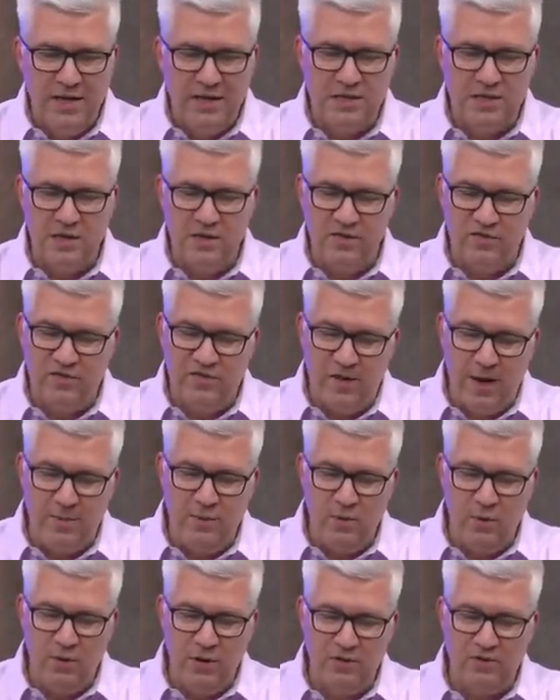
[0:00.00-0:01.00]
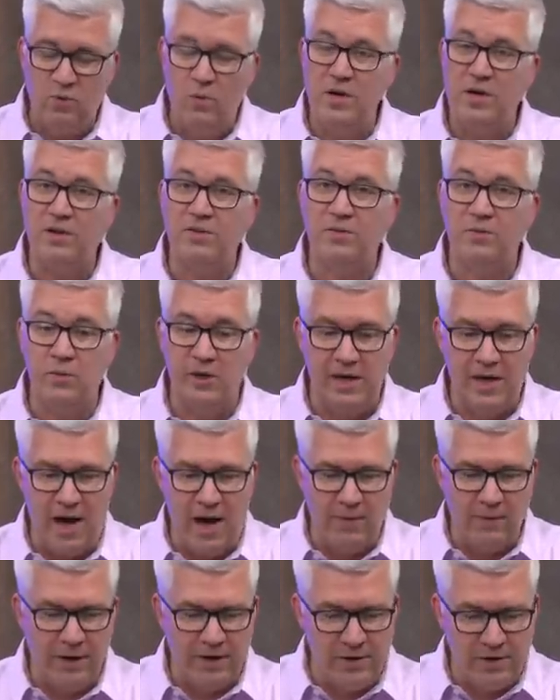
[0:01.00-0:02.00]
to the February twenty-three
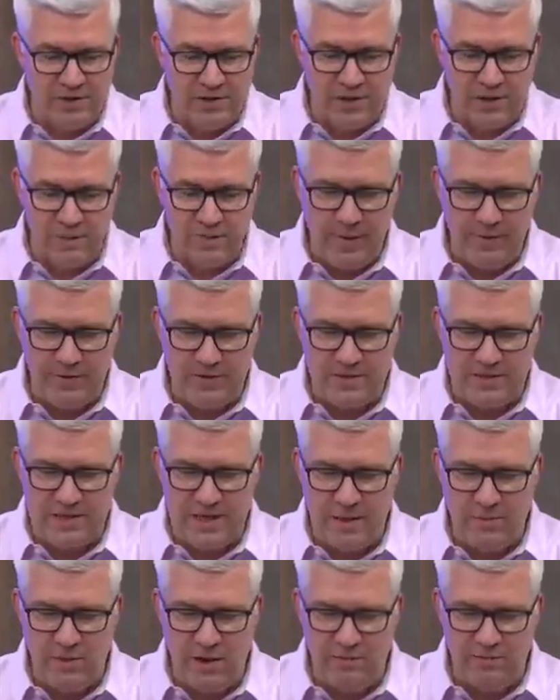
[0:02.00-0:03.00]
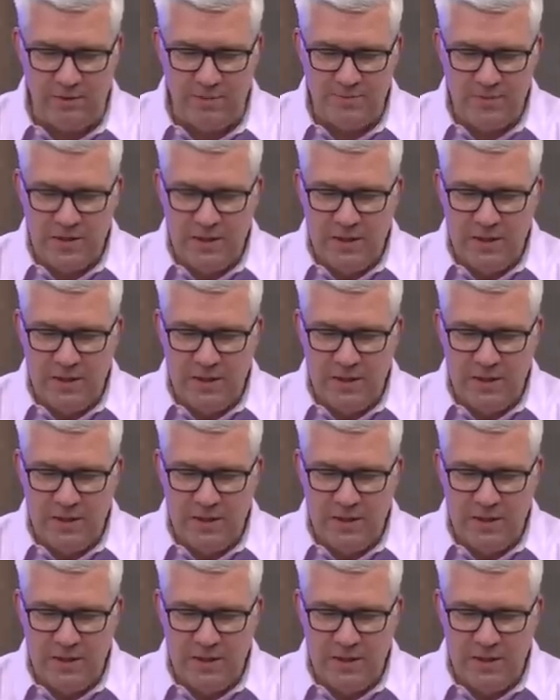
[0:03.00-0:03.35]
high, right? You can see they're about the same level.